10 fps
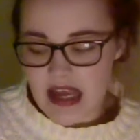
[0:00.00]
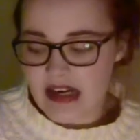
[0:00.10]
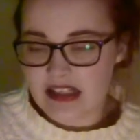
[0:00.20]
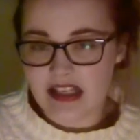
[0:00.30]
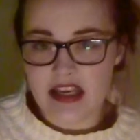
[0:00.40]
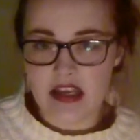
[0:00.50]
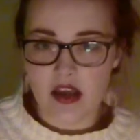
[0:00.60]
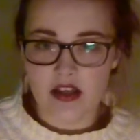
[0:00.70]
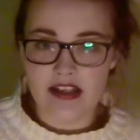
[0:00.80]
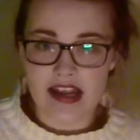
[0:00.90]
actually
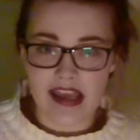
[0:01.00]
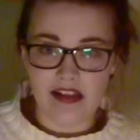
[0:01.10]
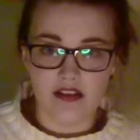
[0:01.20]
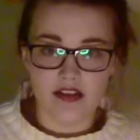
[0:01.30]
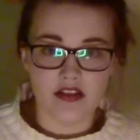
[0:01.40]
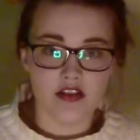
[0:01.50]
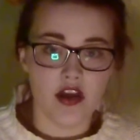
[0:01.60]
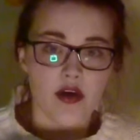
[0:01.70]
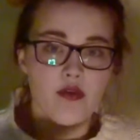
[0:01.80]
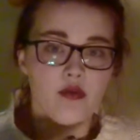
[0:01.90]
nails.
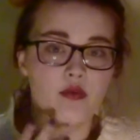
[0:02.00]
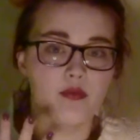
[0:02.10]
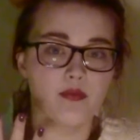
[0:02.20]
So